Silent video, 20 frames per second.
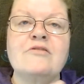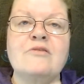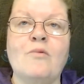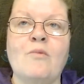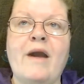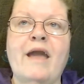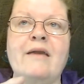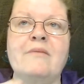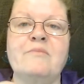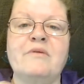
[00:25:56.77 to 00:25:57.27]

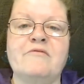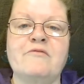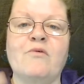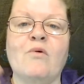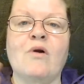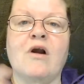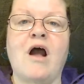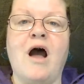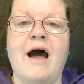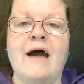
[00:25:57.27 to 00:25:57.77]

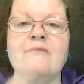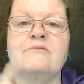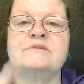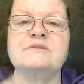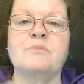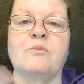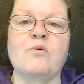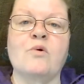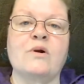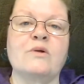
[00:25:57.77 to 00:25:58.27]
before I was
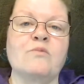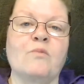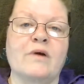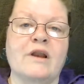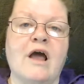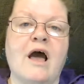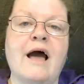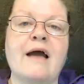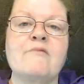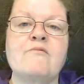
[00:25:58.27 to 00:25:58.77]
born, when
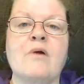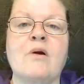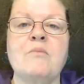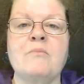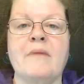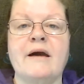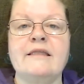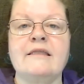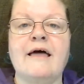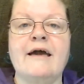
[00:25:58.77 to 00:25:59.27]
I wrote
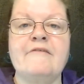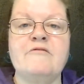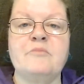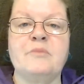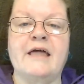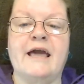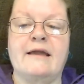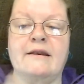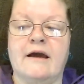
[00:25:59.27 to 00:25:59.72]
my life plan,